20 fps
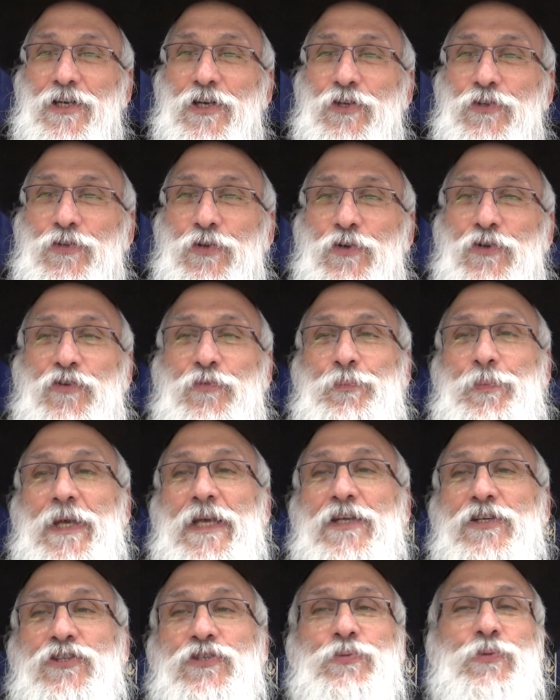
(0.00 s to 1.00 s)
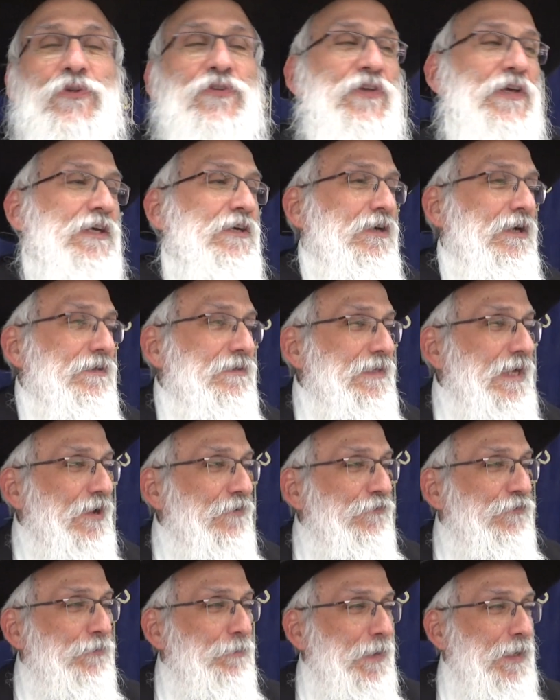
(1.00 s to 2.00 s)
So his speech was like cut
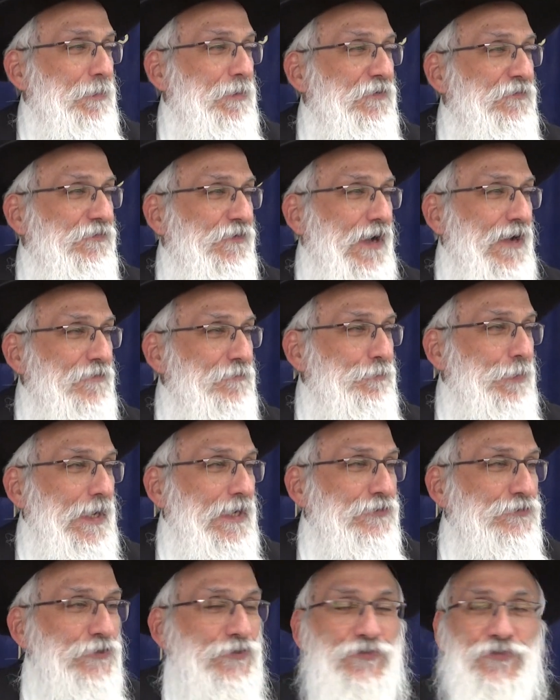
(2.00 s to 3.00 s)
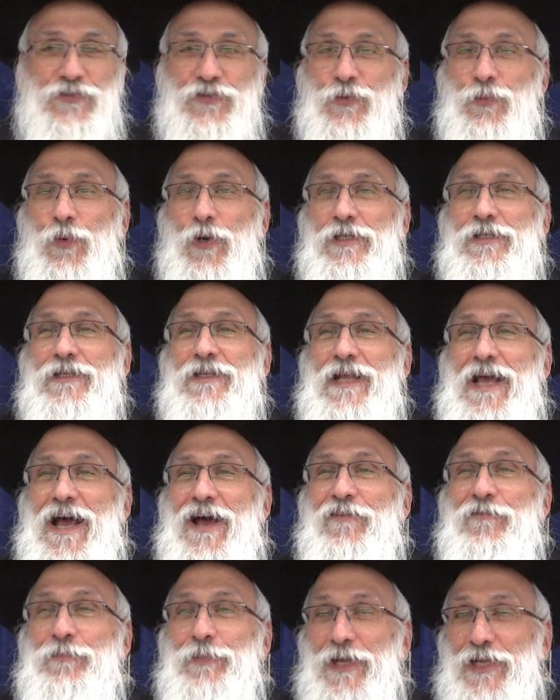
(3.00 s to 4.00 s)
down from maybe 5 pages to
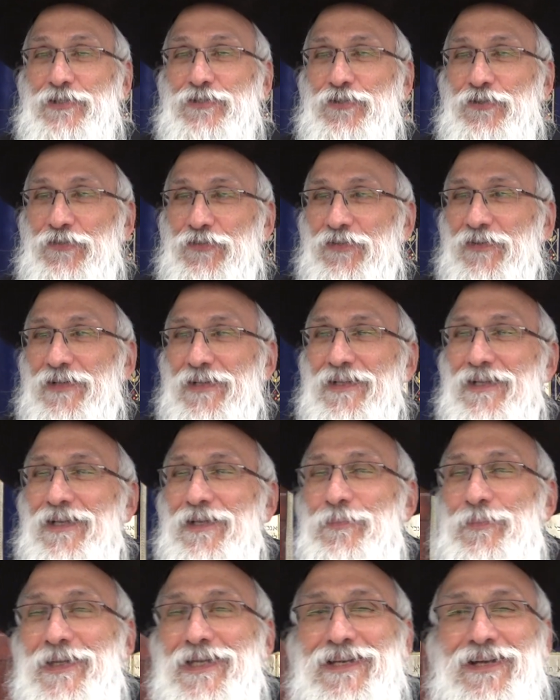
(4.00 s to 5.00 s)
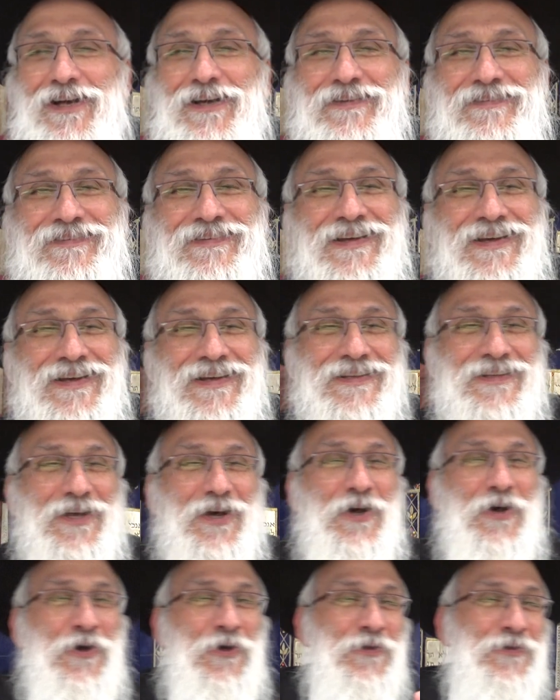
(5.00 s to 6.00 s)
1.5 pages because
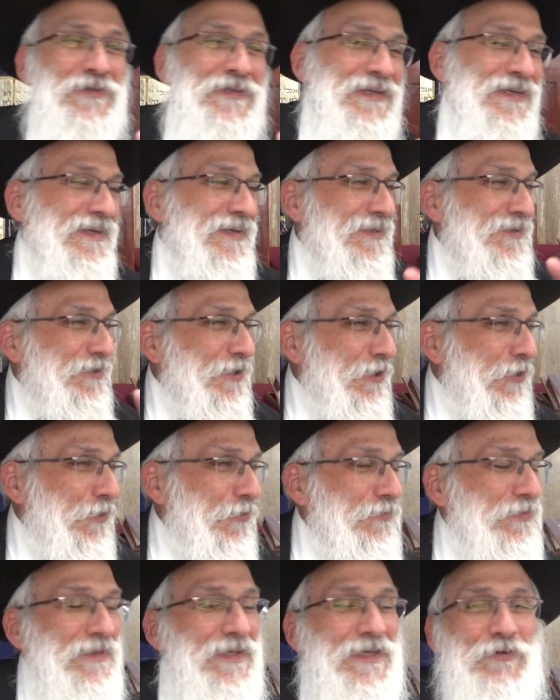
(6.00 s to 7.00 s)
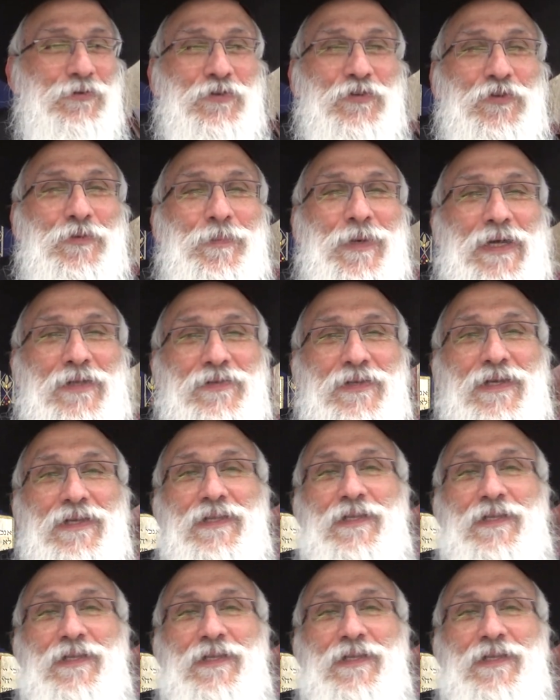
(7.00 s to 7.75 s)
the whole thing was about the